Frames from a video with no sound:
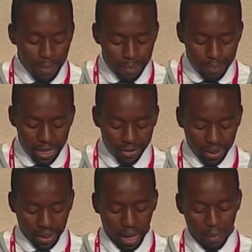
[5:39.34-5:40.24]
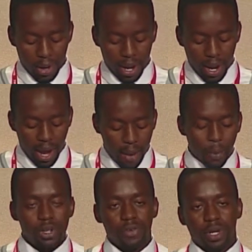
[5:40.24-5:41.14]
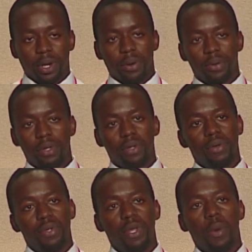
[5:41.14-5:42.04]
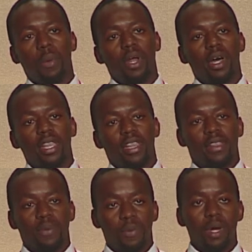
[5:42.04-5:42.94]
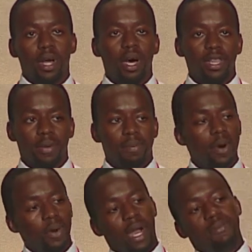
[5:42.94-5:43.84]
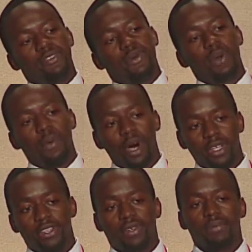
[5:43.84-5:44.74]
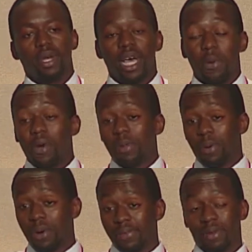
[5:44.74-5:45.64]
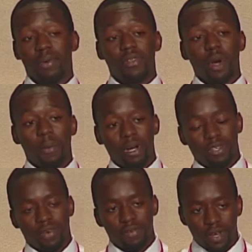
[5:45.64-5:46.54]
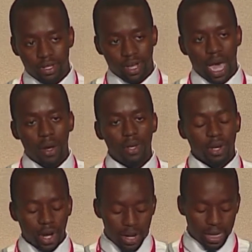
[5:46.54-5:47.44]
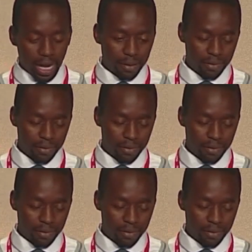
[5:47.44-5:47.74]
Basically, I'm wondering, what are the programs that we watch and what are the programs that we don't watch that affect our outlook on life?